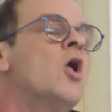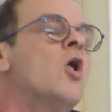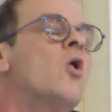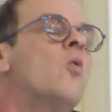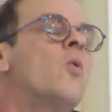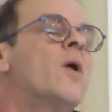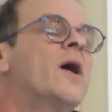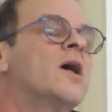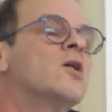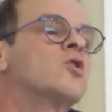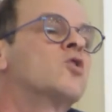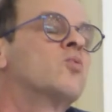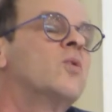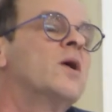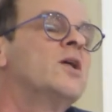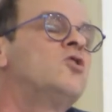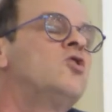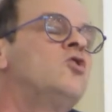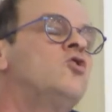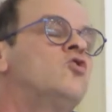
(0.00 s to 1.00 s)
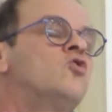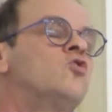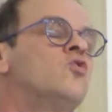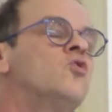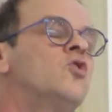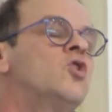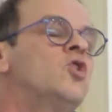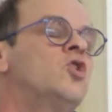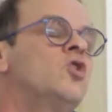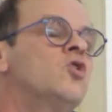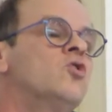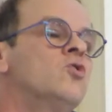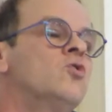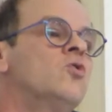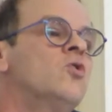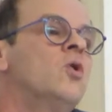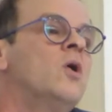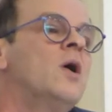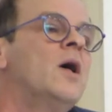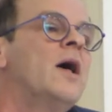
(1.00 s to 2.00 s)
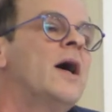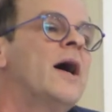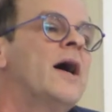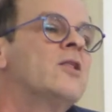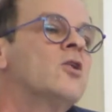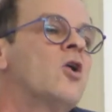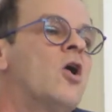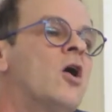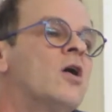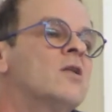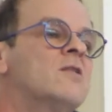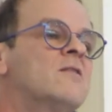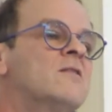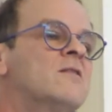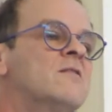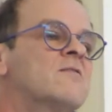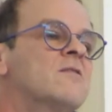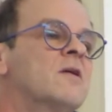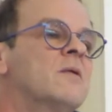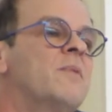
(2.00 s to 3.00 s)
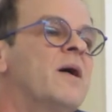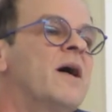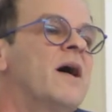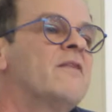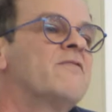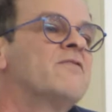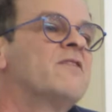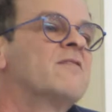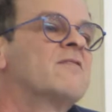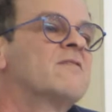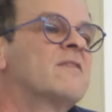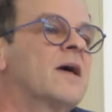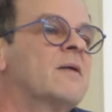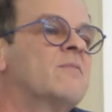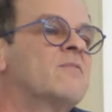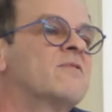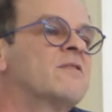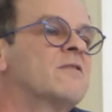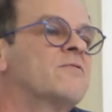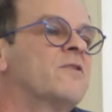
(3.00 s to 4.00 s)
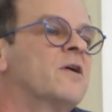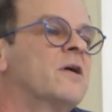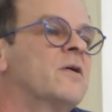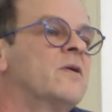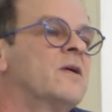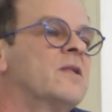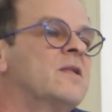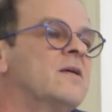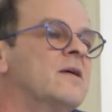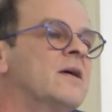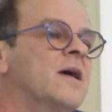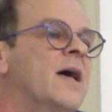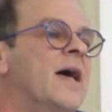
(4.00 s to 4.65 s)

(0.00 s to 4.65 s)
where 22q and autism have the same severity.